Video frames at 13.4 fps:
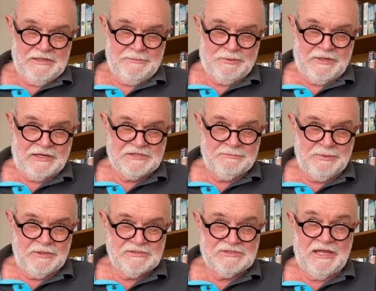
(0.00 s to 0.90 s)
production
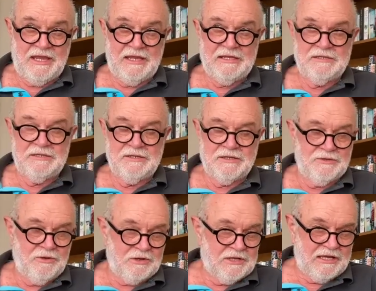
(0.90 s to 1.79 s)
boat standard,
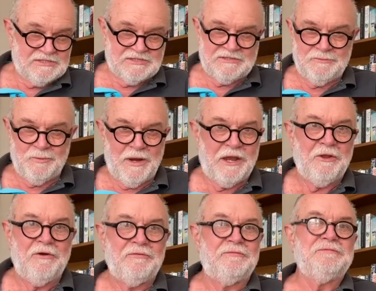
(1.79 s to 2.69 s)
not custom
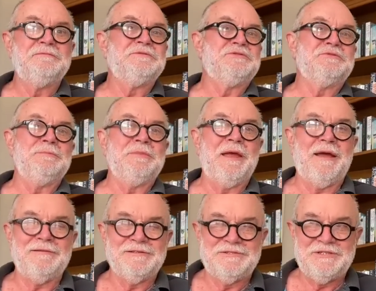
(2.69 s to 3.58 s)
one-off stripped
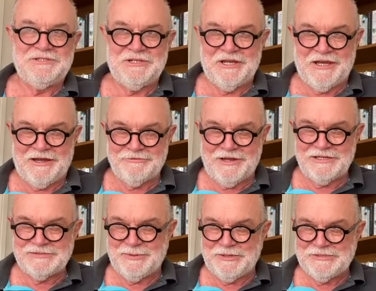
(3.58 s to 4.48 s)
out GGR
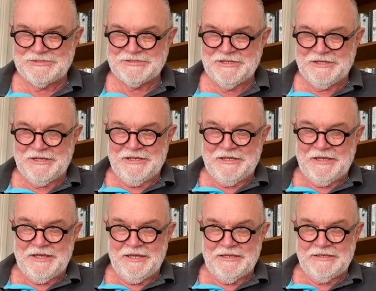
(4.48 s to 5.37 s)
race boats.
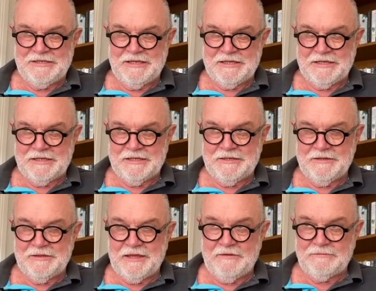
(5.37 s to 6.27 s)
And
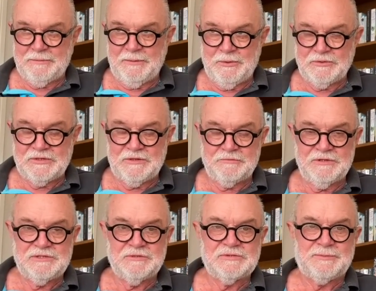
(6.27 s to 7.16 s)
they have to be built to the
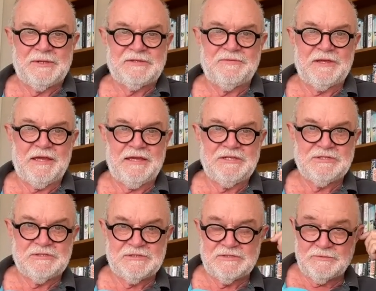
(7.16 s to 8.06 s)
original
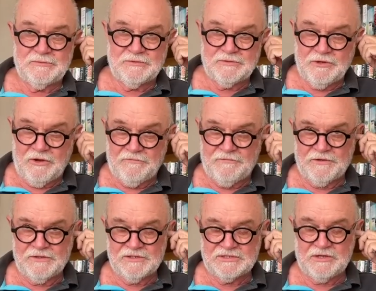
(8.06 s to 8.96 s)
specifications that were
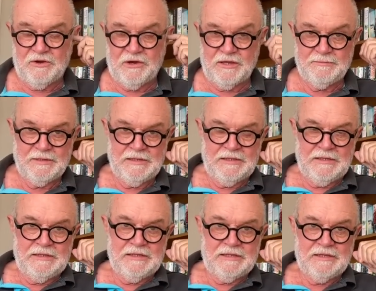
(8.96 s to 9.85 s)
offered at the time,
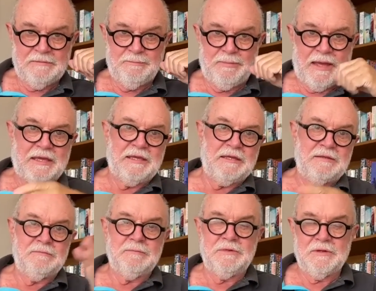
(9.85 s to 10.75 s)
back
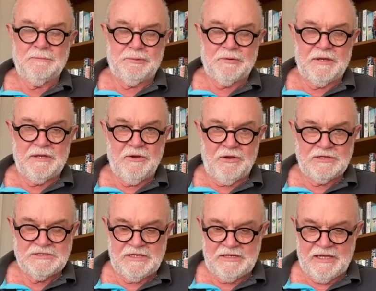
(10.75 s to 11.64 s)
in
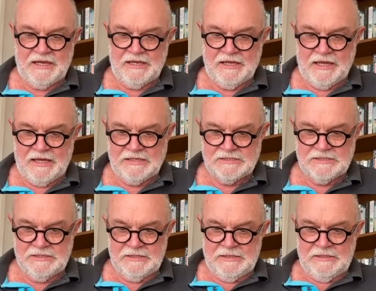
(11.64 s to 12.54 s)
pre-1988.
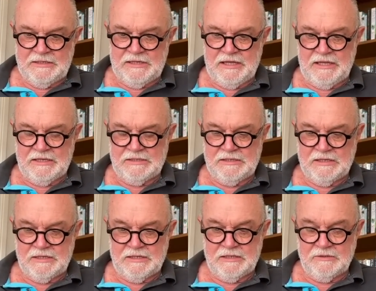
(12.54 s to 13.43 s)
And
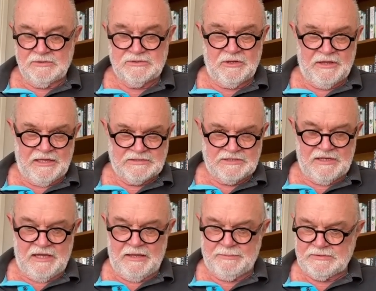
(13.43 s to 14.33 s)
looks like that's
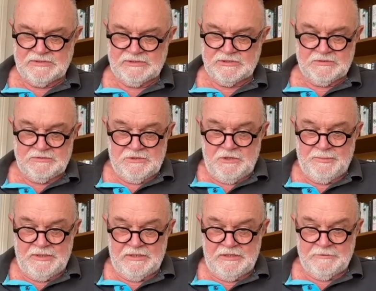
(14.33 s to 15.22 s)
going to happen. So, no
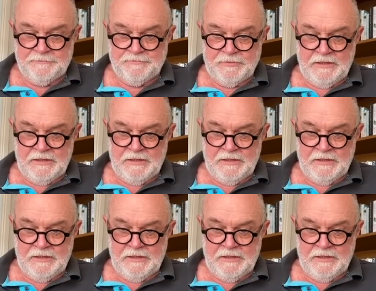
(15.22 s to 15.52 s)
big deal.